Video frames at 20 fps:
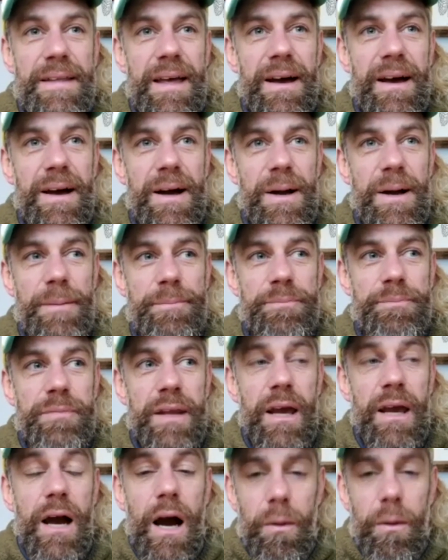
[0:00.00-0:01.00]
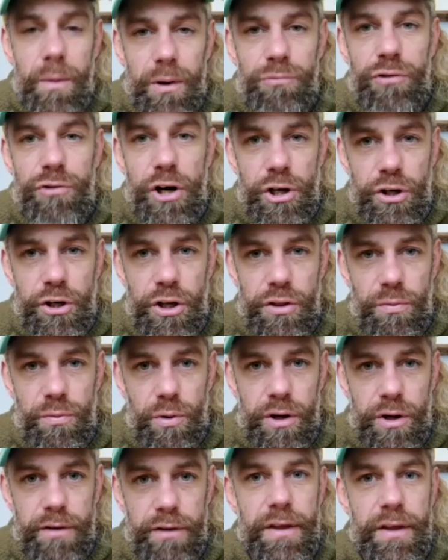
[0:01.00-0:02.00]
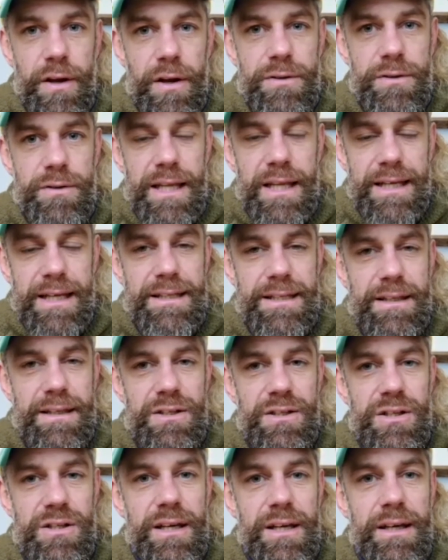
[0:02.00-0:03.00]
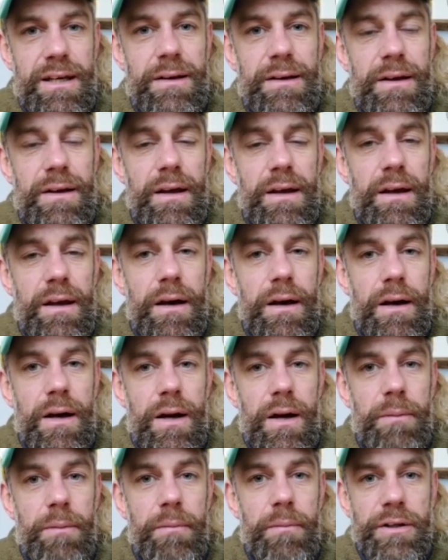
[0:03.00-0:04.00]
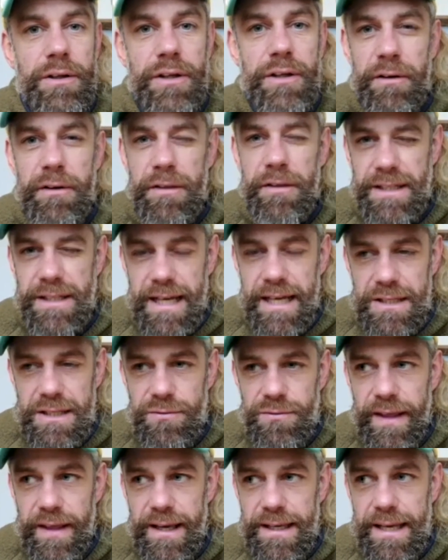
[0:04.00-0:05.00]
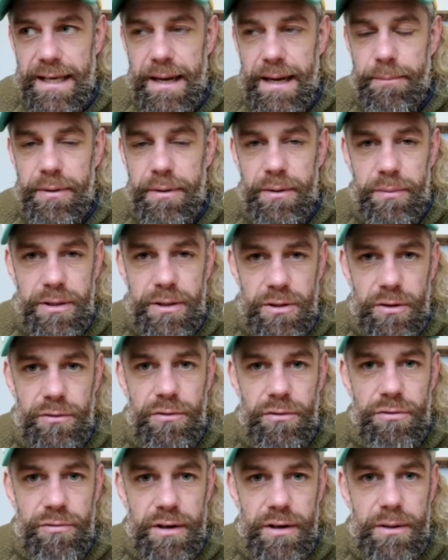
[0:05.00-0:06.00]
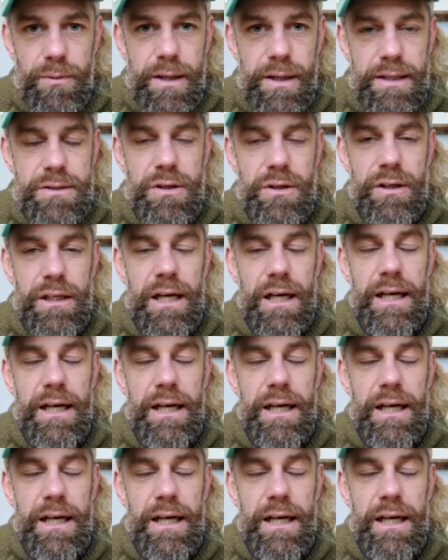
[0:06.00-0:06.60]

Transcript: I will run another one of those later this year. I don't know the dates for that yet, but it'll be done 3 weeks online